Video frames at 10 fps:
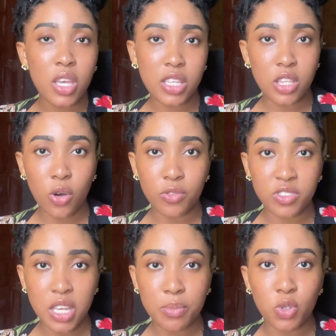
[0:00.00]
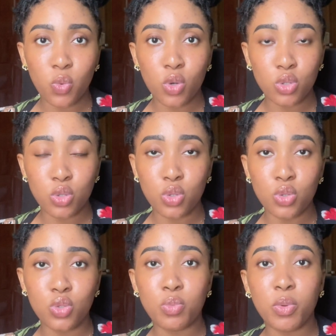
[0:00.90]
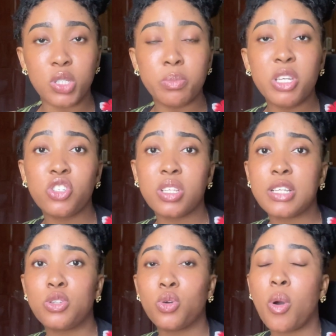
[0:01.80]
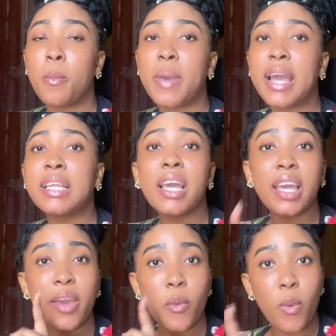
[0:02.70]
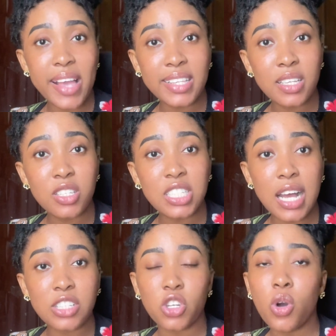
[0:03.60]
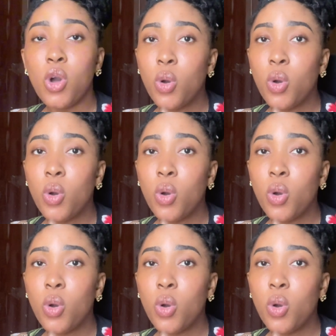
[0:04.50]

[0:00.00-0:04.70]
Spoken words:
either of them you want to use, but make sure that you combine a whitening shower gel